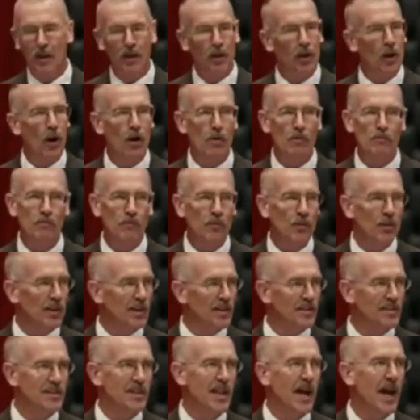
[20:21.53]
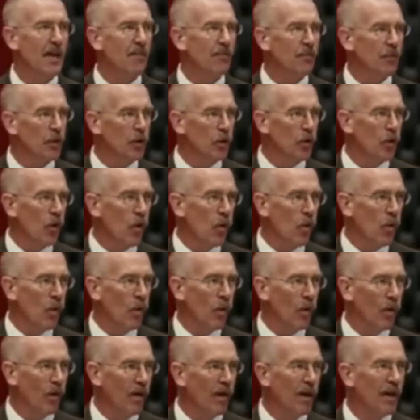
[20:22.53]
Comfort is not the
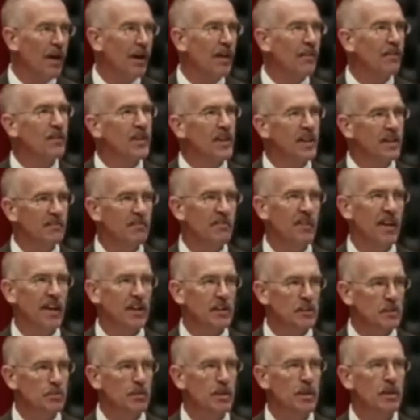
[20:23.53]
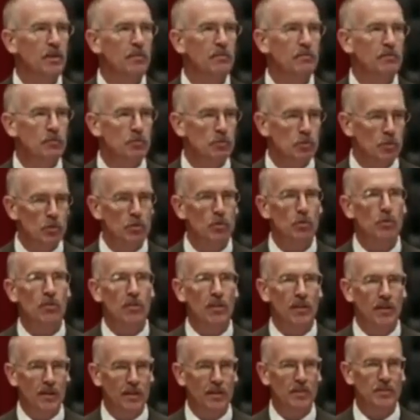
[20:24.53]
goal. The advancement of
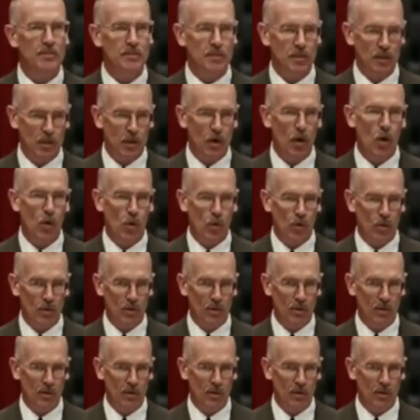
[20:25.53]
truth is the goal.